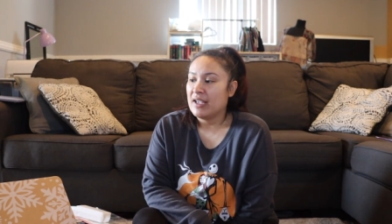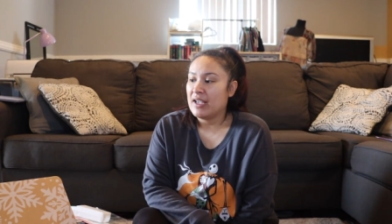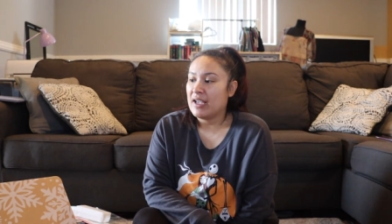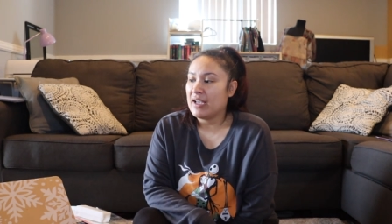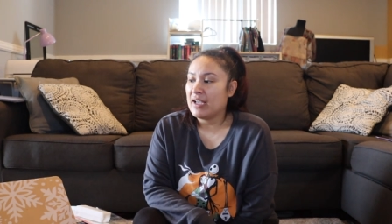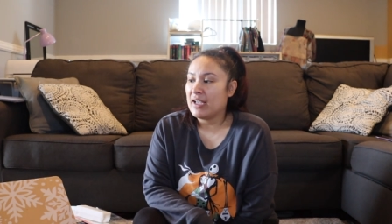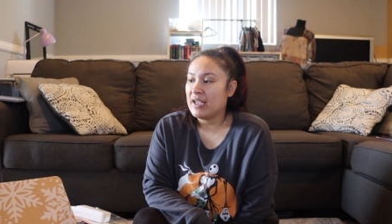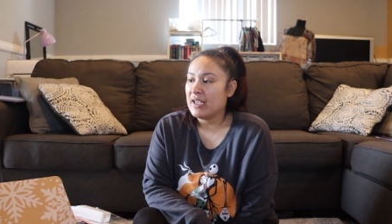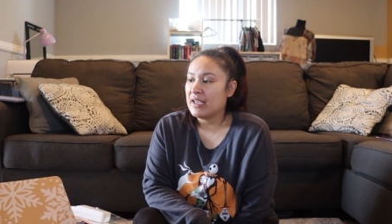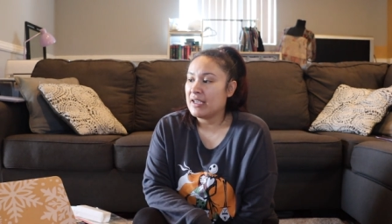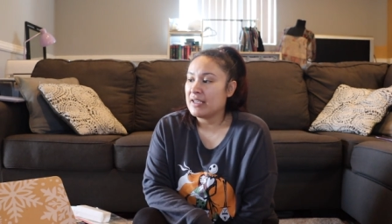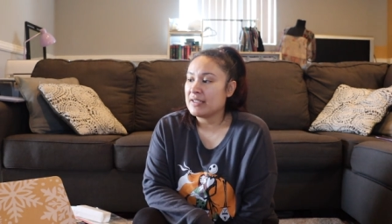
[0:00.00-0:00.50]

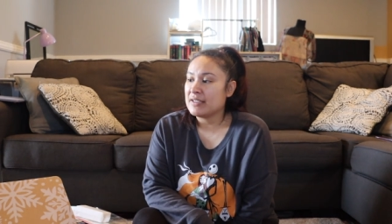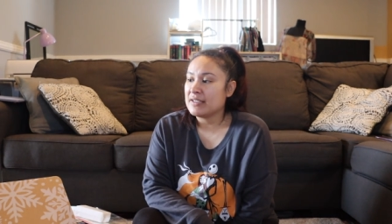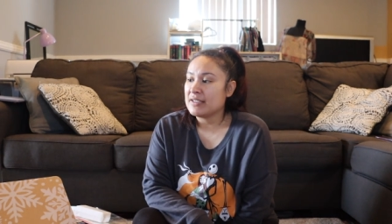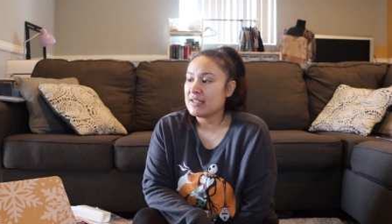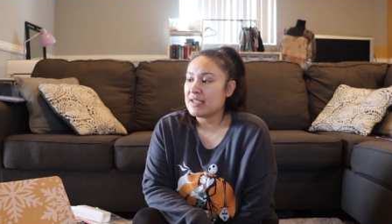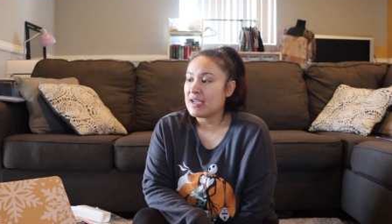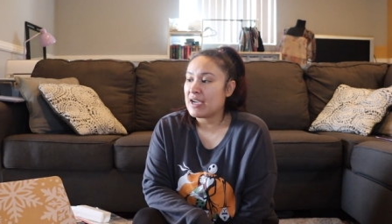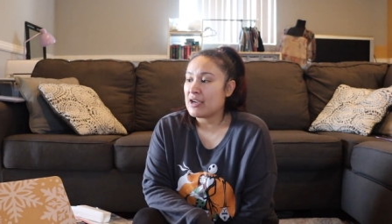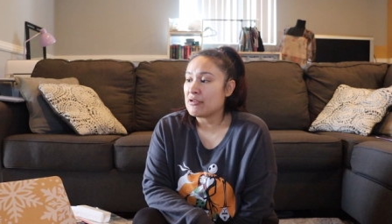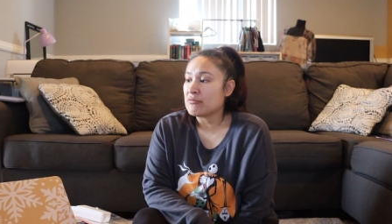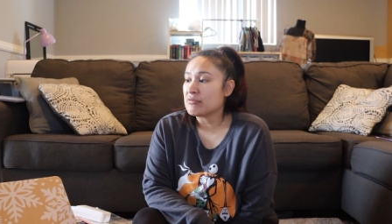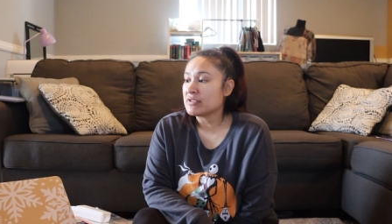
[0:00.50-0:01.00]
And
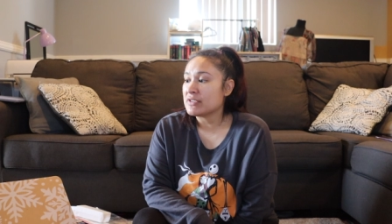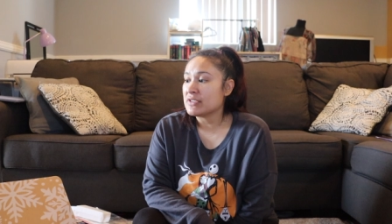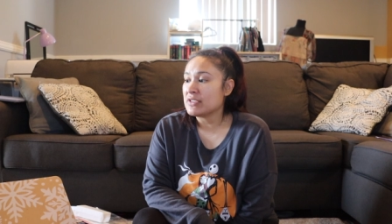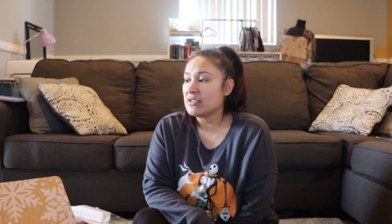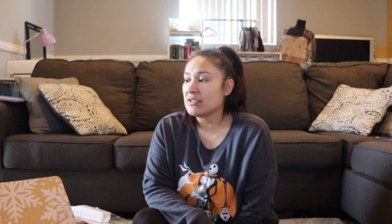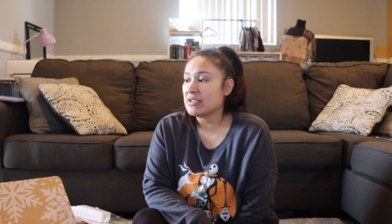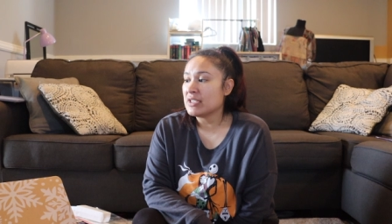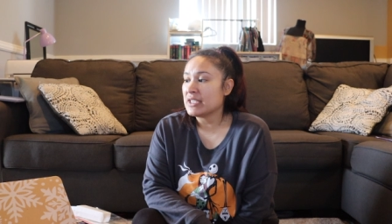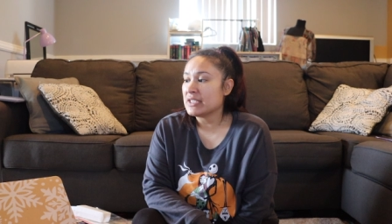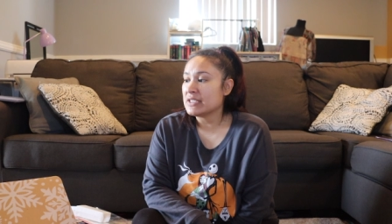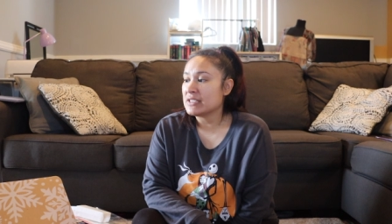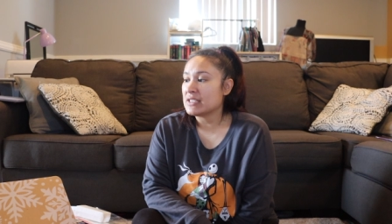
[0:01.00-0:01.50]
I will see
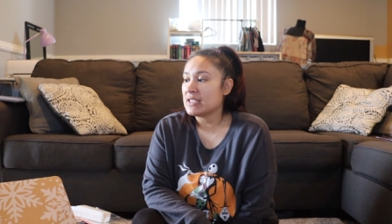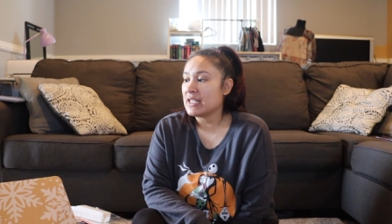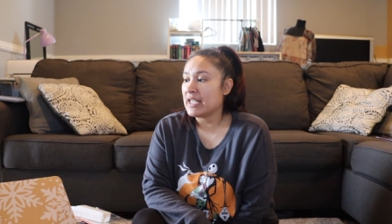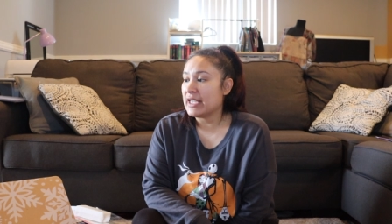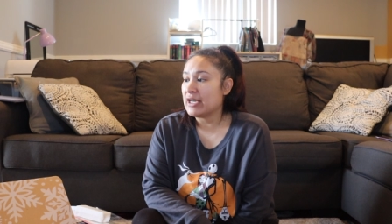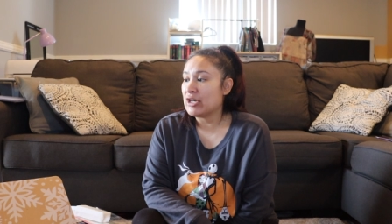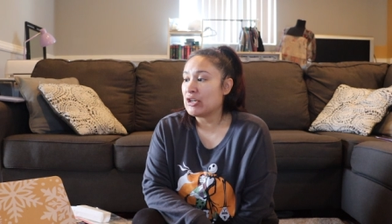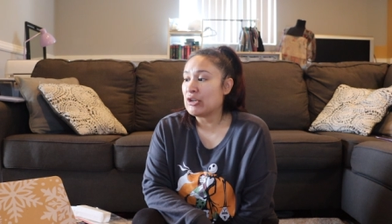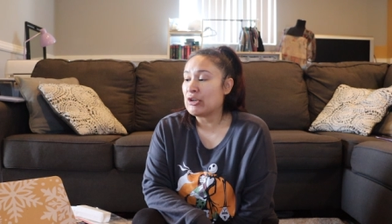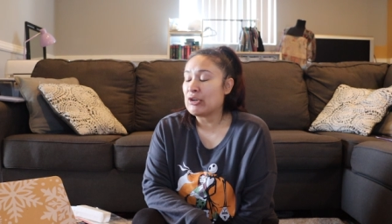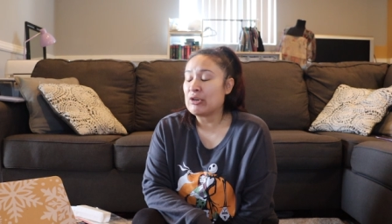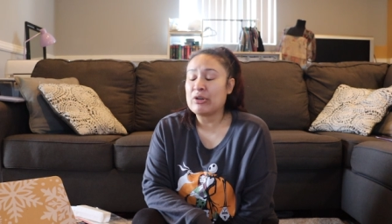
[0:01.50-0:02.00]
you guys
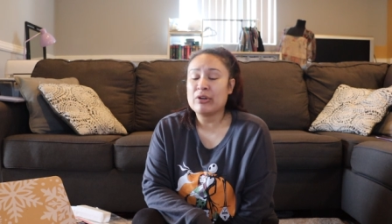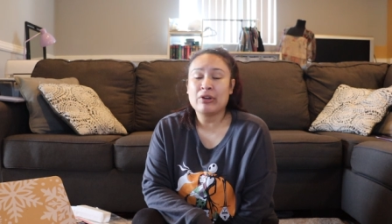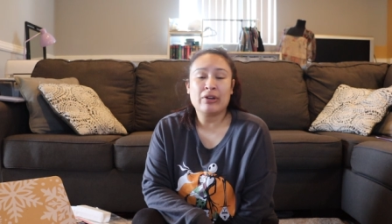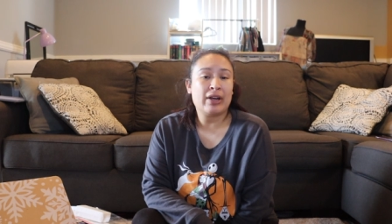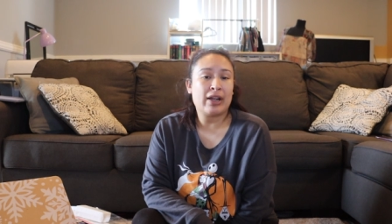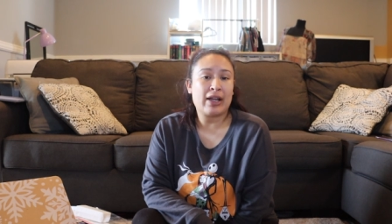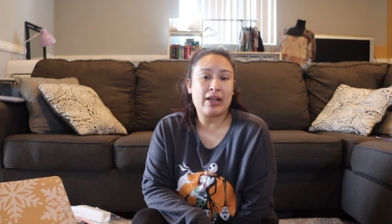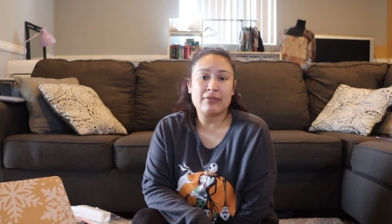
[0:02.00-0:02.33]
later